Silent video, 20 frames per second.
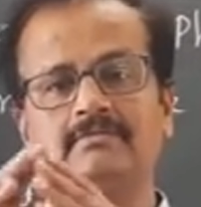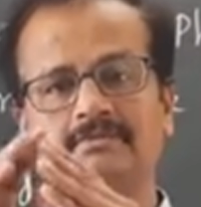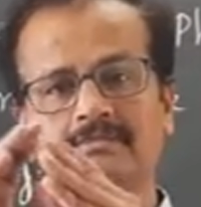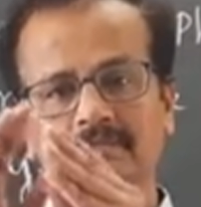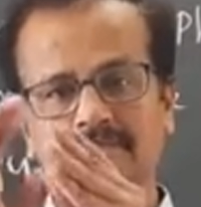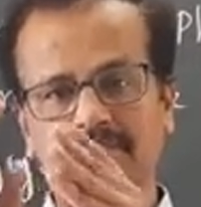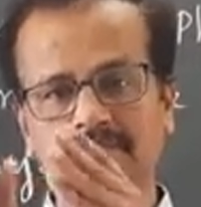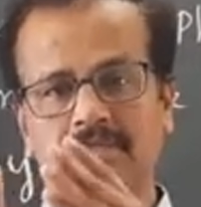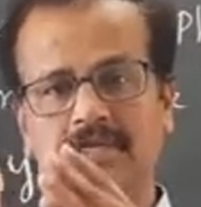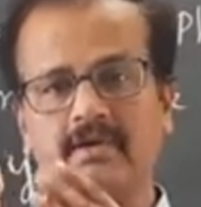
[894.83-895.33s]

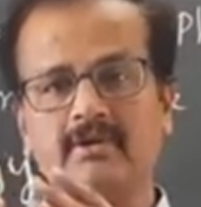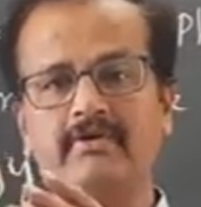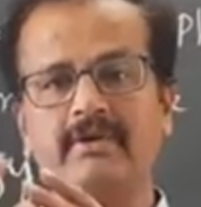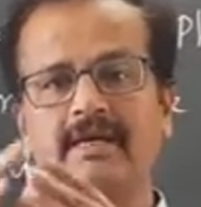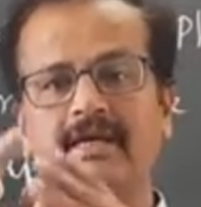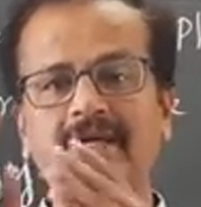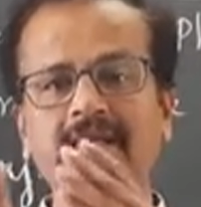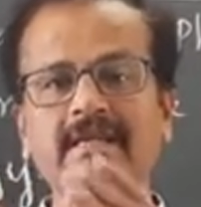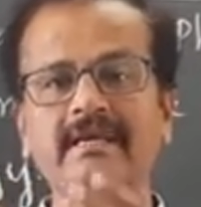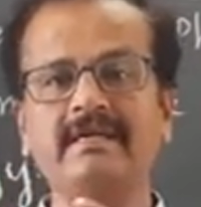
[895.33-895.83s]

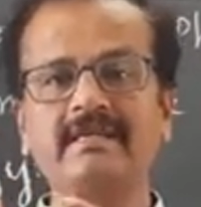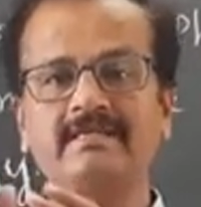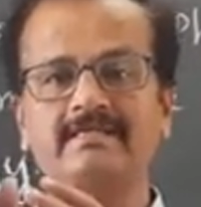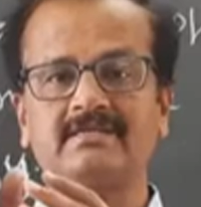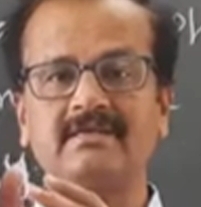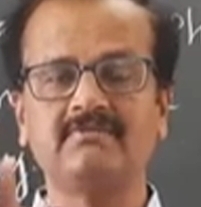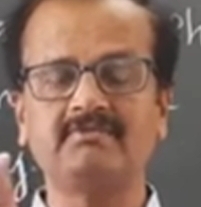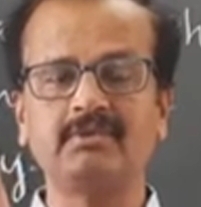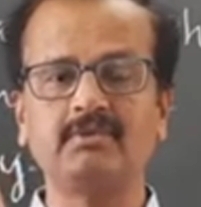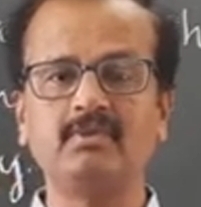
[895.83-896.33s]
surrounding layers
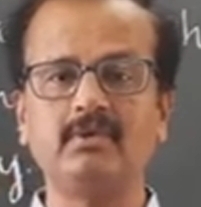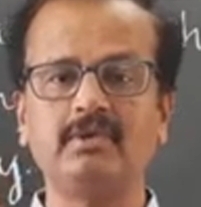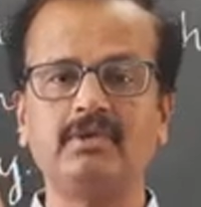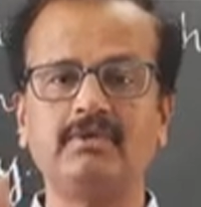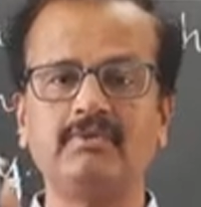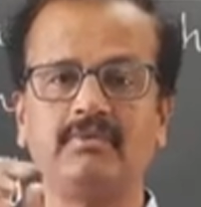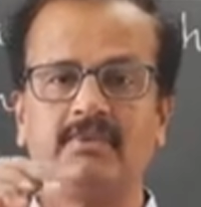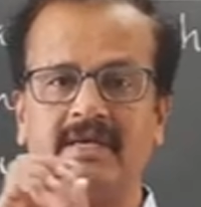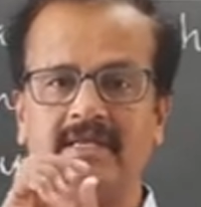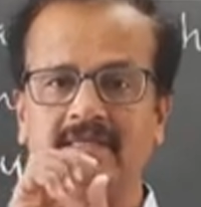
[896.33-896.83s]
of the
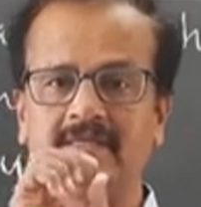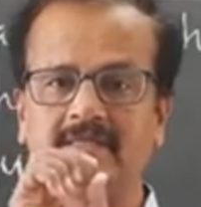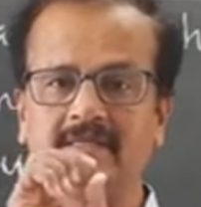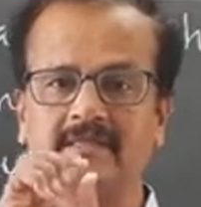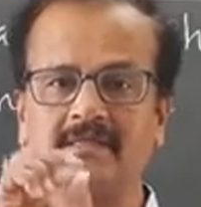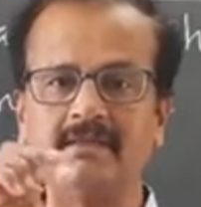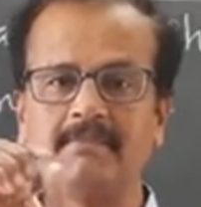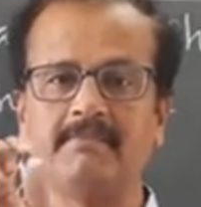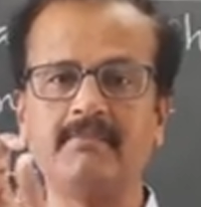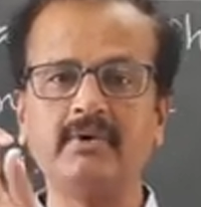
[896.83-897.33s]
wood when
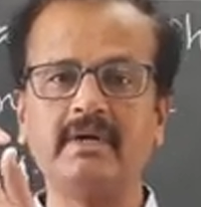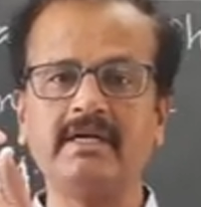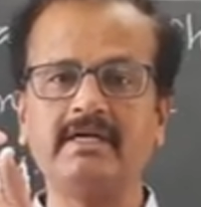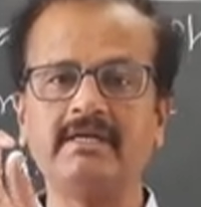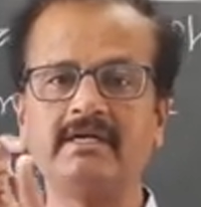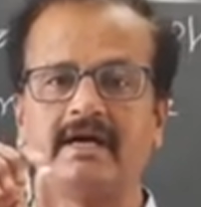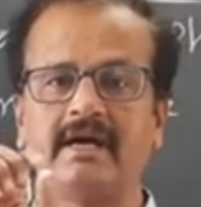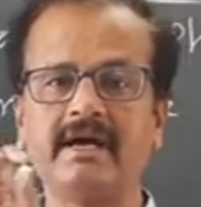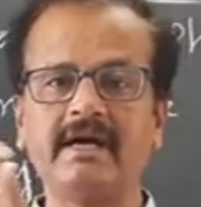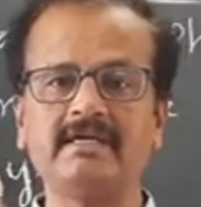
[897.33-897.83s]
the
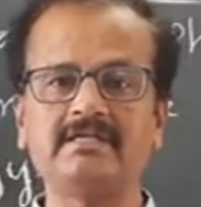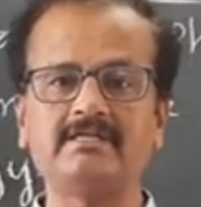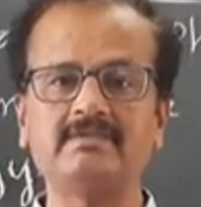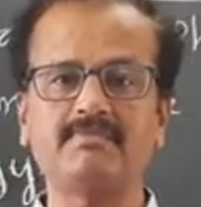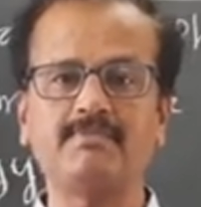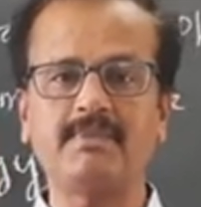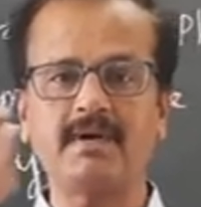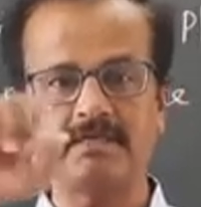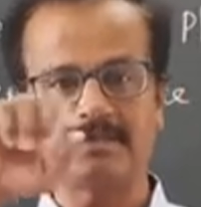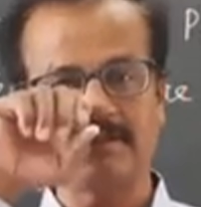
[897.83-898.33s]
bullet has
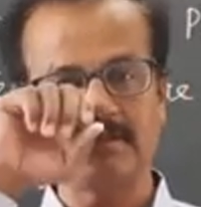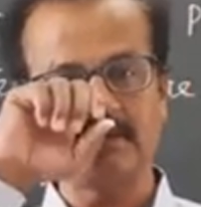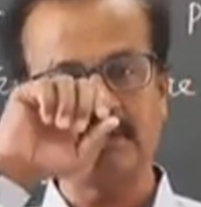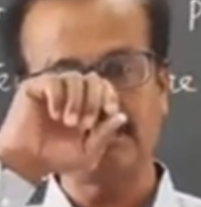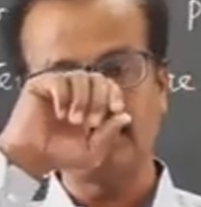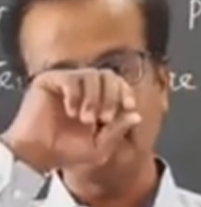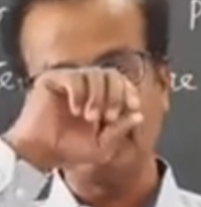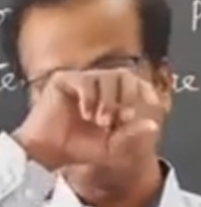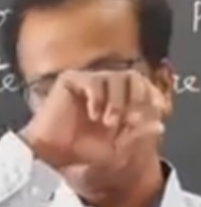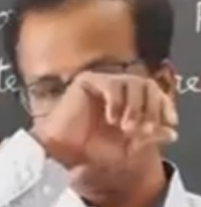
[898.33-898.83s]
passed
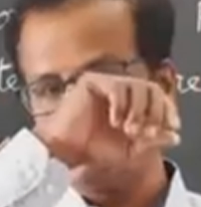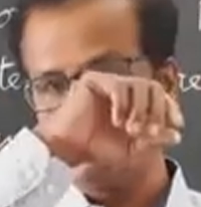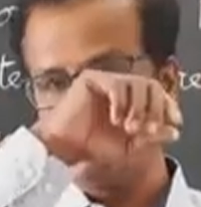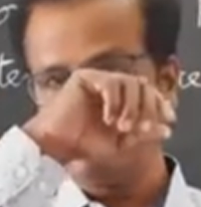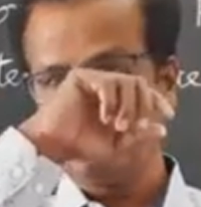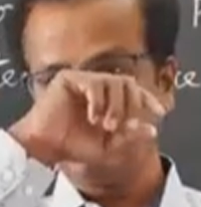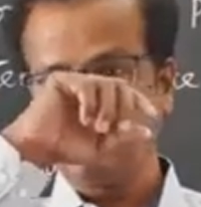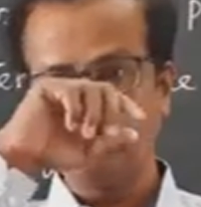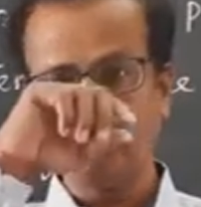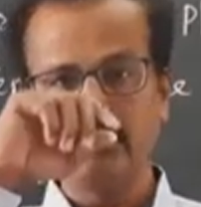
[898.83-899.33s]
through?
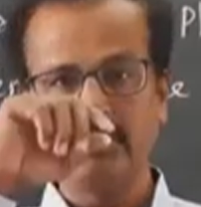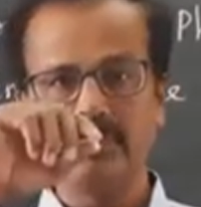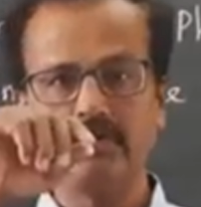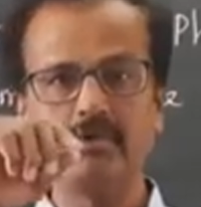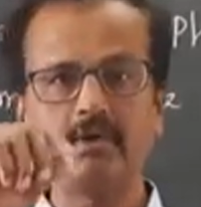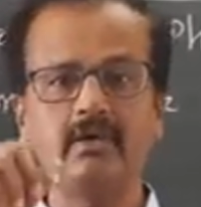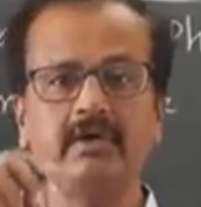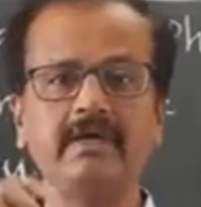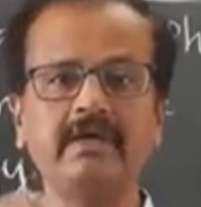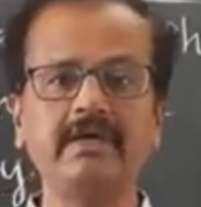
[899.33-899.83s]
We do
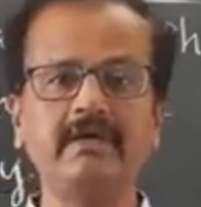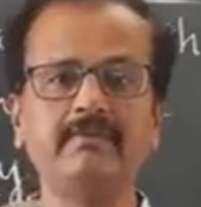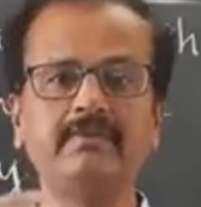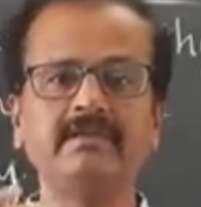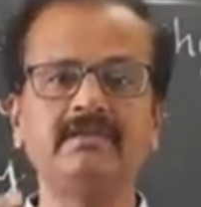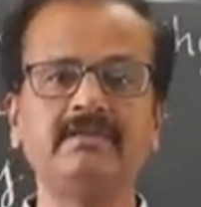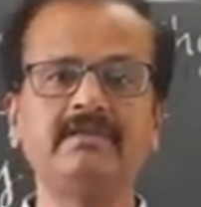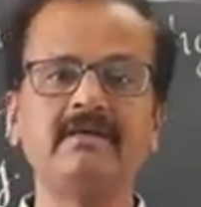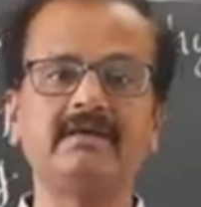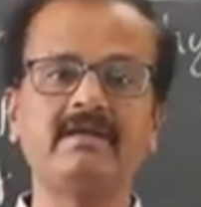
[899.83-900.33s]
not deal
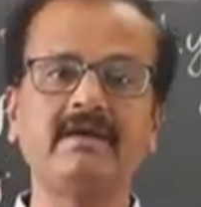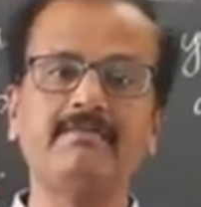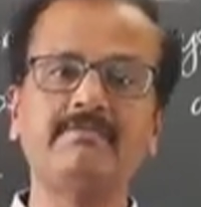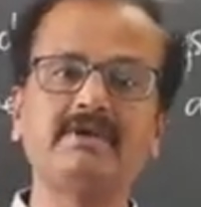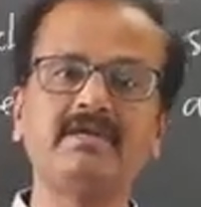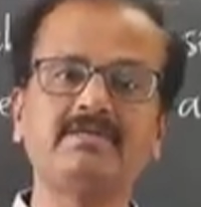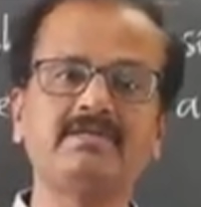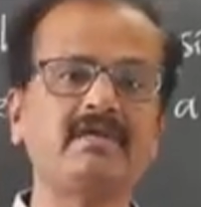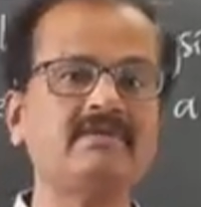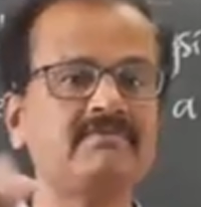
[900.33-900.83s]
with the
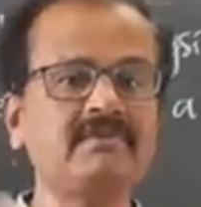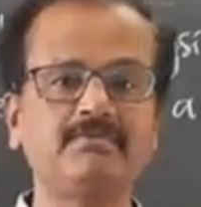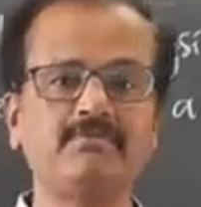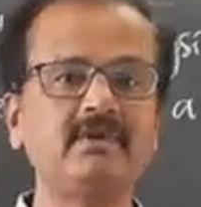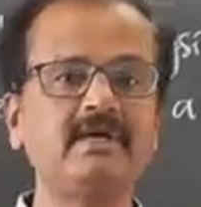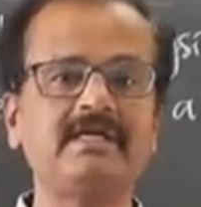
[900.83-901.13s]
temperature of the bullet